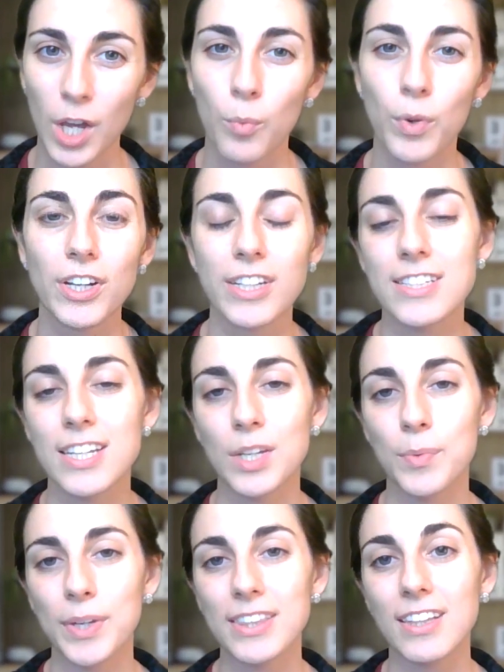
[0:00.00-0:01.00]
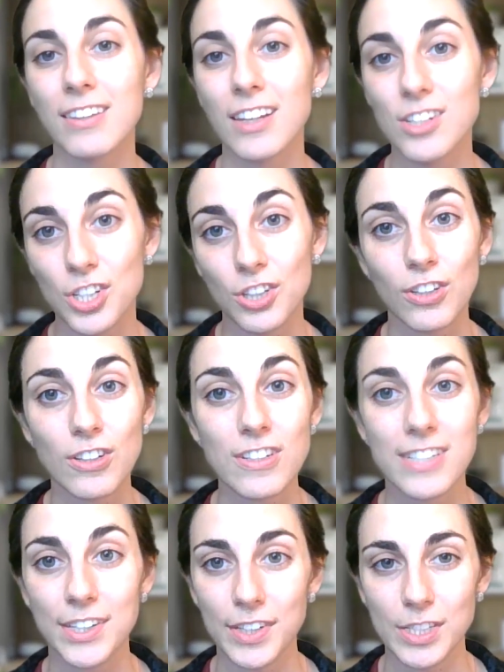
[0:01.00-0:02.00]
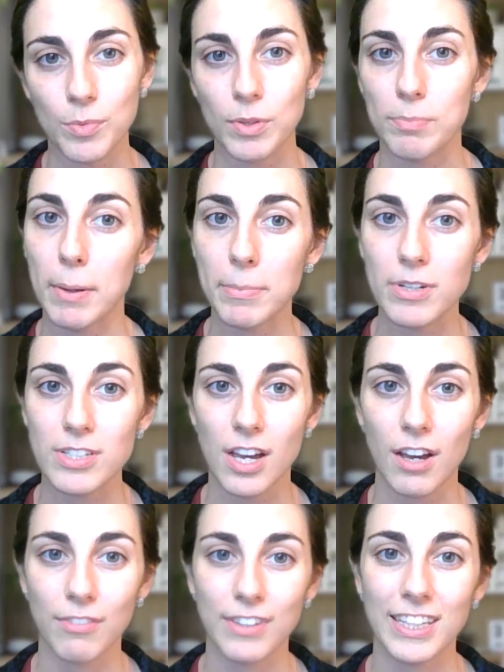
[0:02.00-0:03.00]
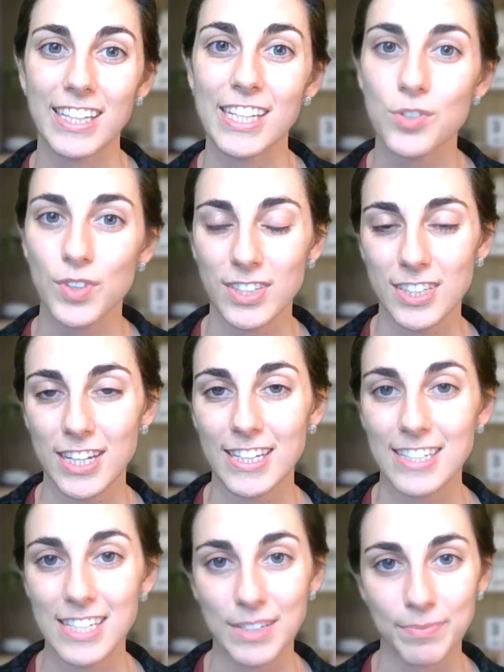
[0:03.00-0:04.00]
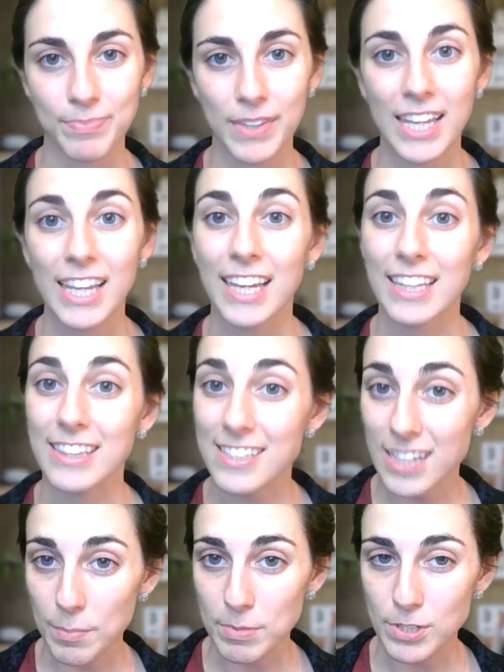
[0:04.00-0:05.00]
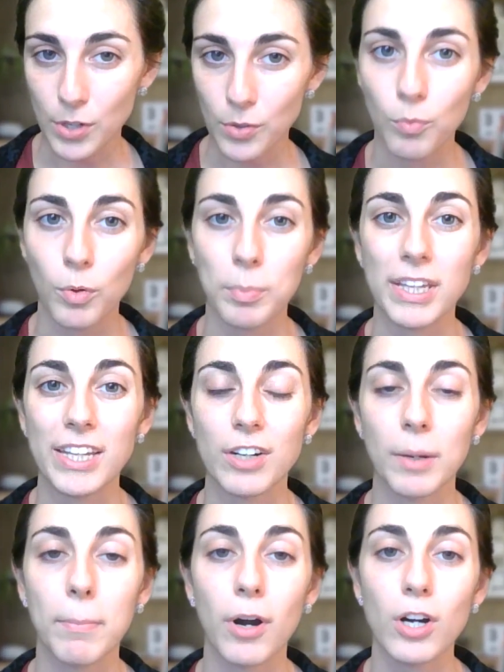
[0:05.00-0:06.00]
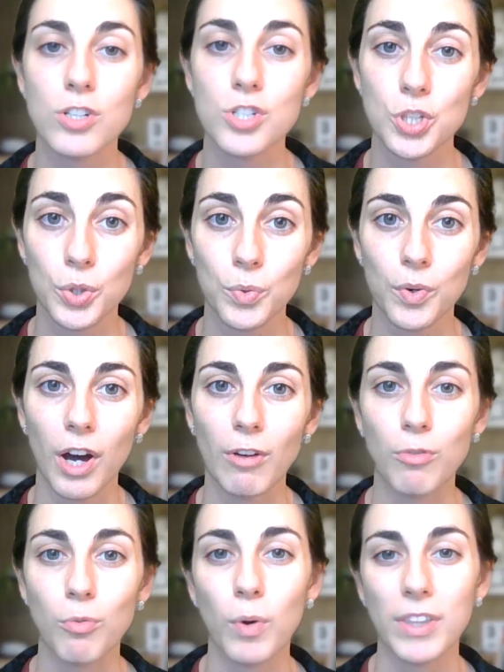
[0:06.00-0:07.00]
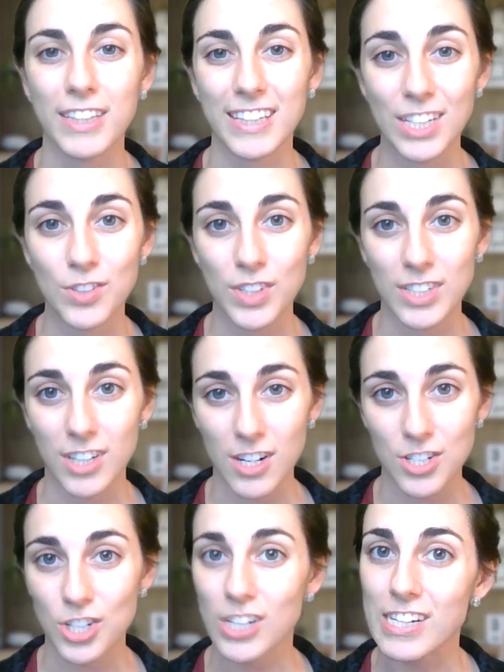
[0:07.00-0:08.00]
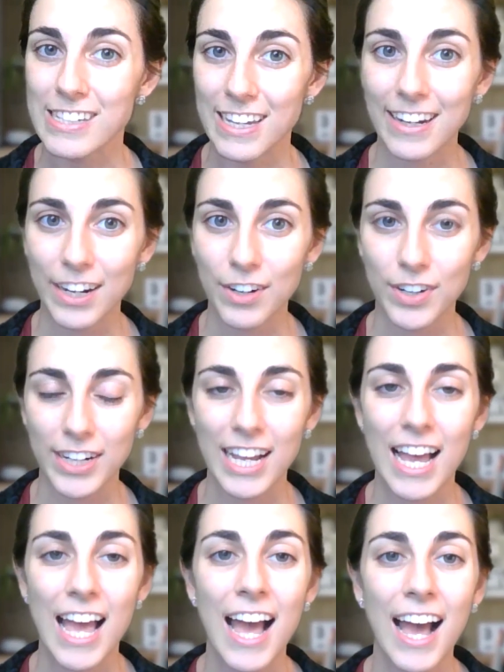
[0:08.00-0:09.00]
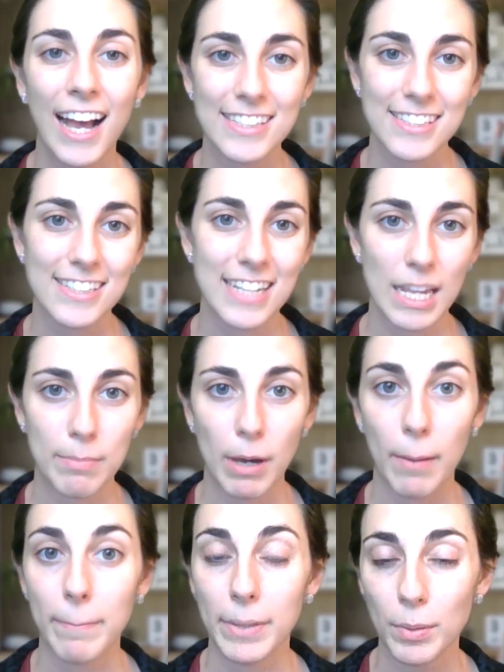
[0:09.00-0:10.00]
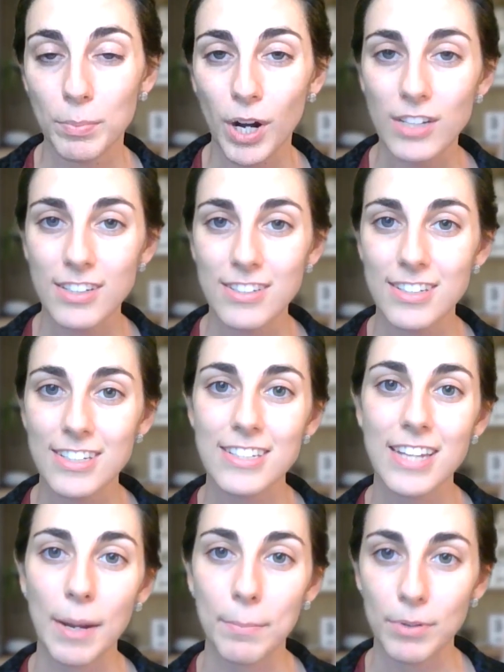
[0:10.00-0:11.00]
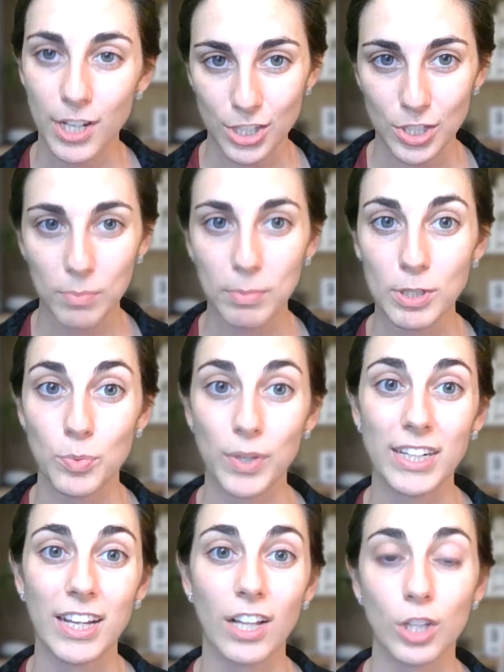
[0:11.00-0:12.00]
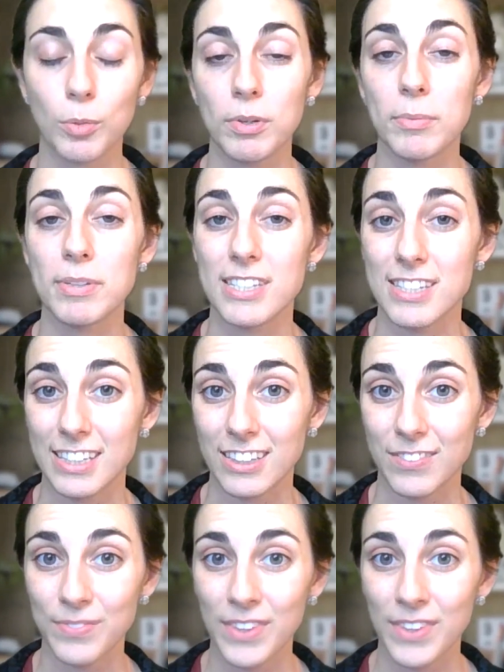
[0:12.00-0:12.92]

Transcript: We are continuing the Lunch and Learn series with members of the Heat Treat Today team. In this episode, we'll be hearing part 2 of what the heat treat doctor, Dan Herring, has to say about mill processes and production between aluminum and steel.